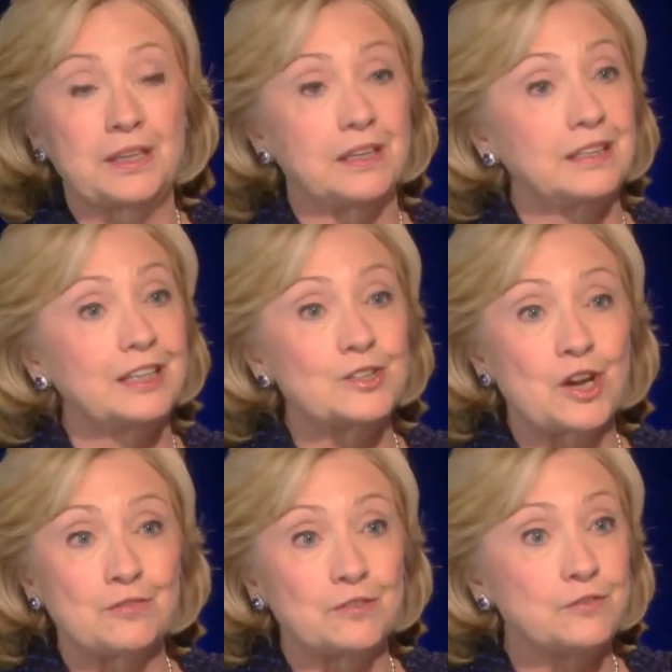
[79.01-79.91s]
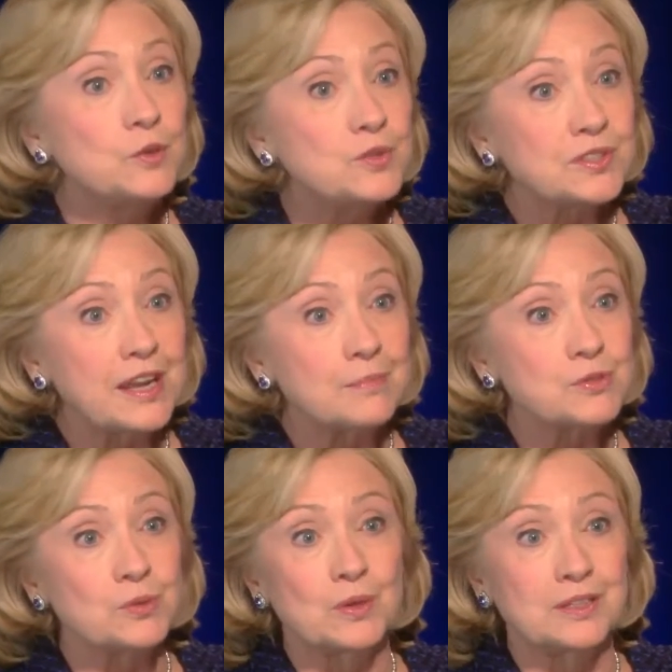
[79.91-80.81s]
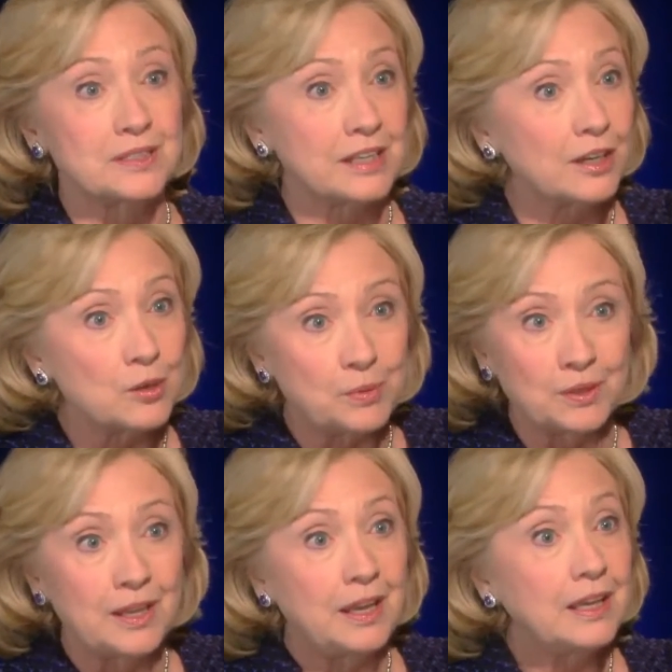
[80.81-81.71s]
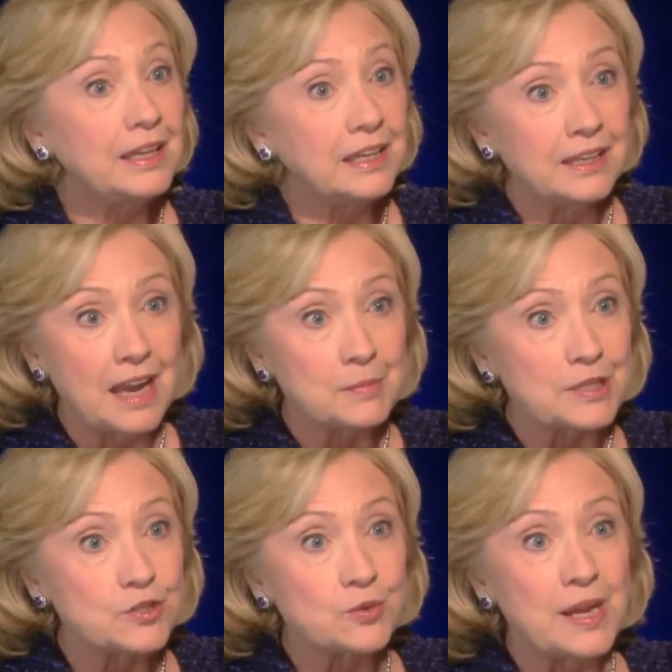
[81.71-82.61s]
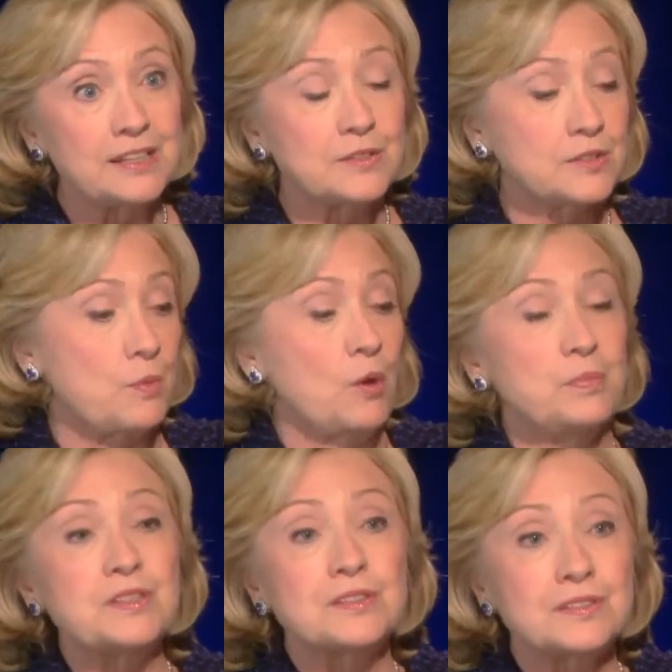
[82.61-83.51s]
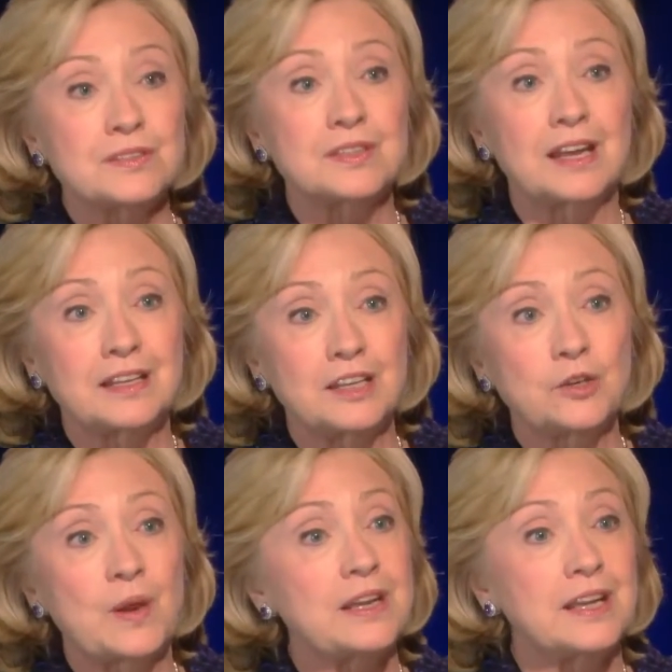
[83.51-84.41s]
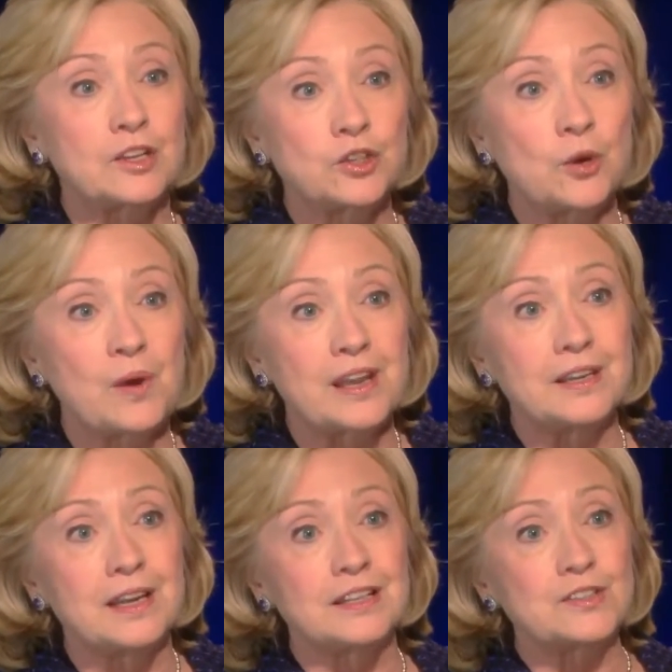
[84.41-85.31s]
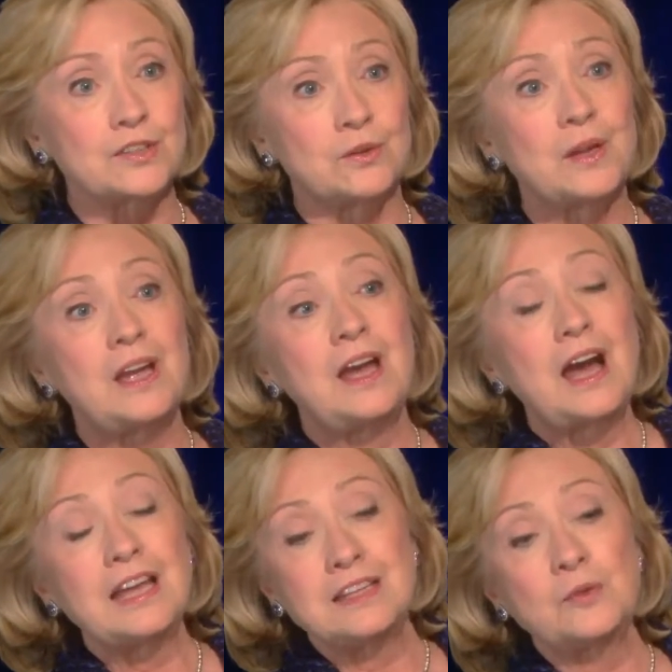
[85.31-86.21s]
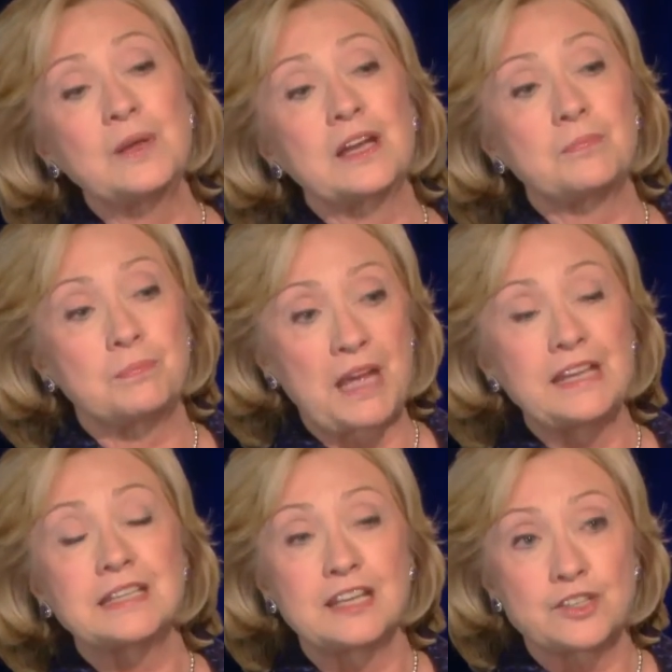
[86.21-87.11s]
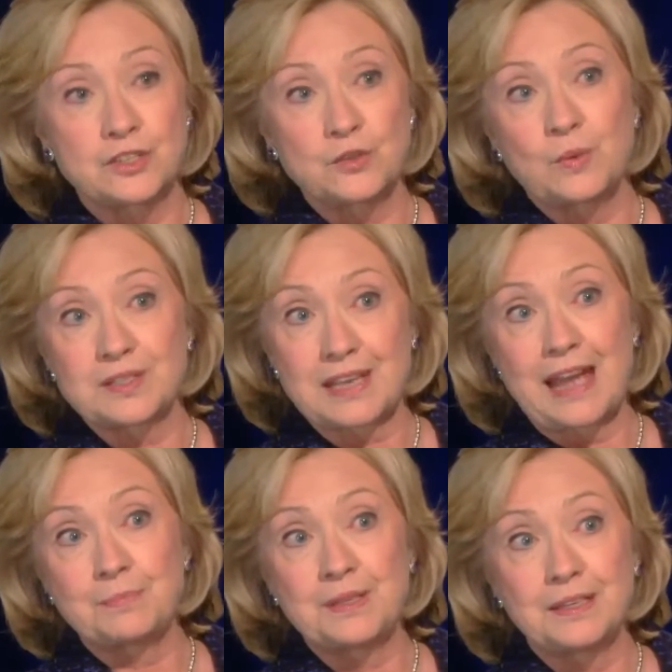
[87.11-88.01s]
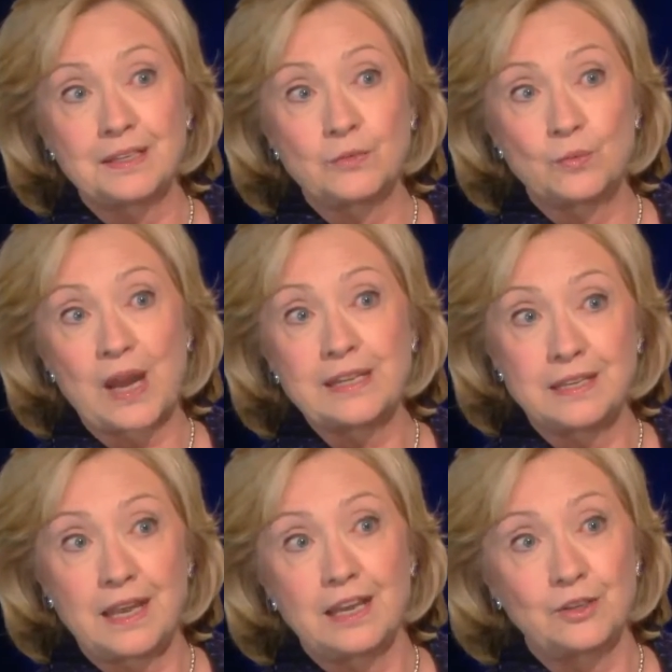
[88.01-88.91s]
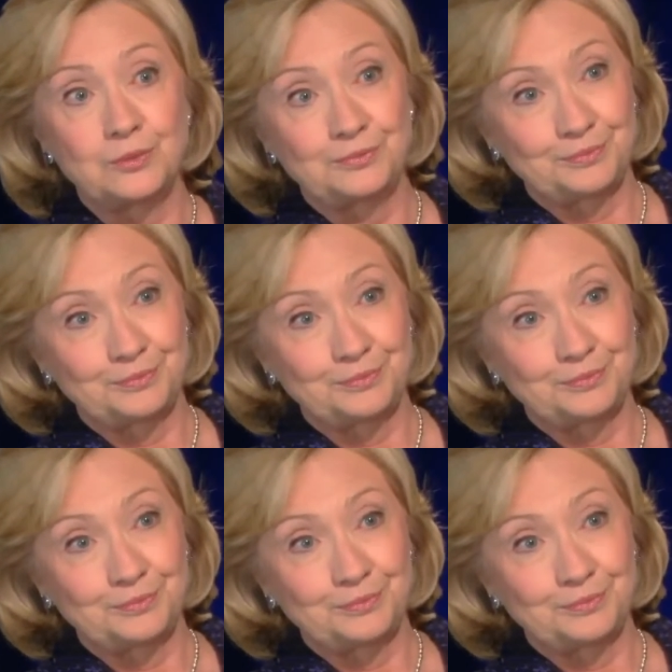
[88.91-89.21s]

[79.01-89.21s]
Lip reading: getting kicked off of food stamps who are in terrible economic straits, small businesses not getting credit. I could go on and on. So I think we ought to pay attention to what's happening right now.